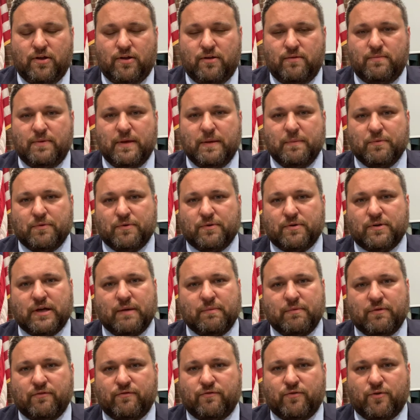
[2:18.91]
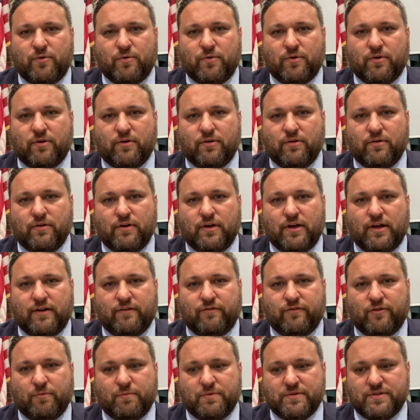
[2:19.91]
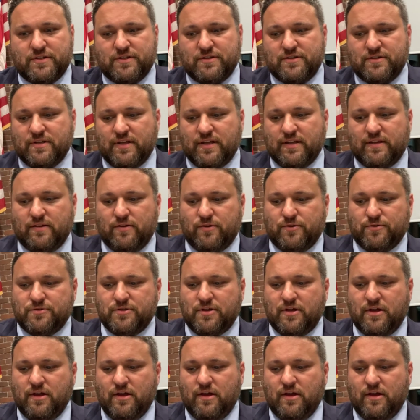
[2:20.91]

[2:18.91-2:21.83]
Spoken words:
people coming forward for a position like those.